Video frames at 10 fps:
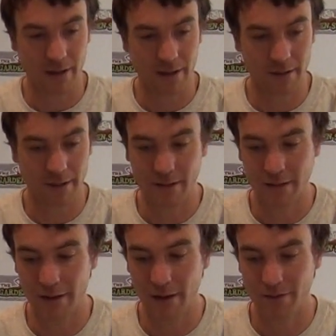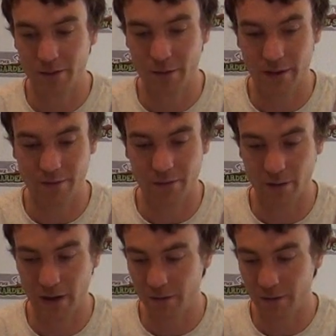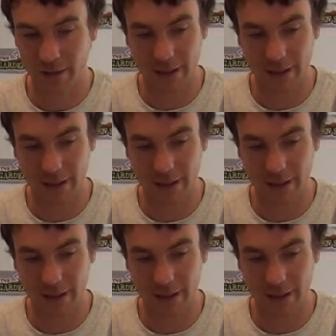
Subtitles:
That sits there then for 24 hours,